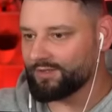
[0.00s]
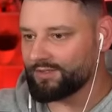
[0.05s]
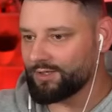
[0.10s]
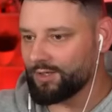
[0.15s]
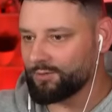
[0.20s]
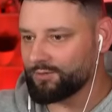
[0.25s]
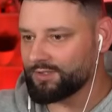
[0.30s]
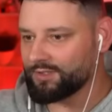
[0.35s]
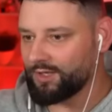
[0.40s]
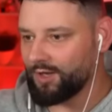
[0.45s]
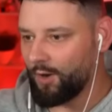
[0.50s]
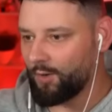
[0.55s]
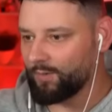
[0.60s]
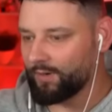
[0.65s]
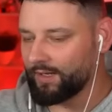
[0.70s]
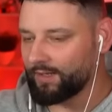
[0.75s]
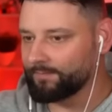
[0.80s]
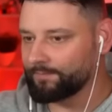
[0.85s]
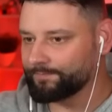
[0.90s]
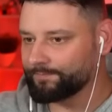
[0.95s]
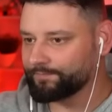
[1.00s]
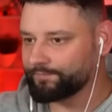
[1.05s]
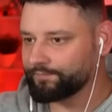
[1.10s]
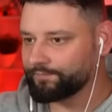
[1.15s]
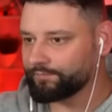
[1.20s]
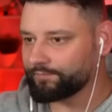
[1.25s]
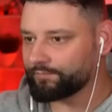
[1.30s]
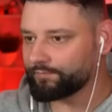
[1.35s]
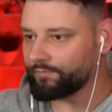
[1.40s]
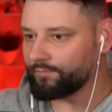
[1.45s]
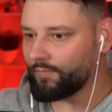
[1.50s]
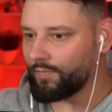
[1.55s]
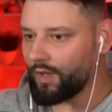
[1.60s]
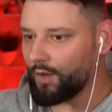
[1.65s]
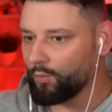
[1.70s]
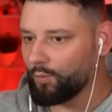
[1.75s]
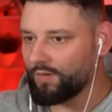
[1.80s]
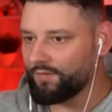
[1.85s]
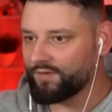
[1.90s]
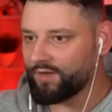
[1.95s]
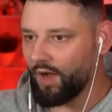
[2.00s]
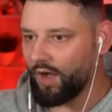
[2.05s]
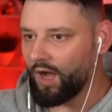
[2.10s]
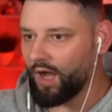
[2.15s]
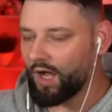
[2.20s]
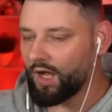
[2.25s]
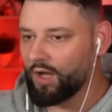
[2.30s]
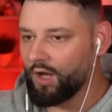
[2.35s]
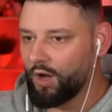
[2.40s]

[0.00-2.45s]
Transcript: so slowly. We've got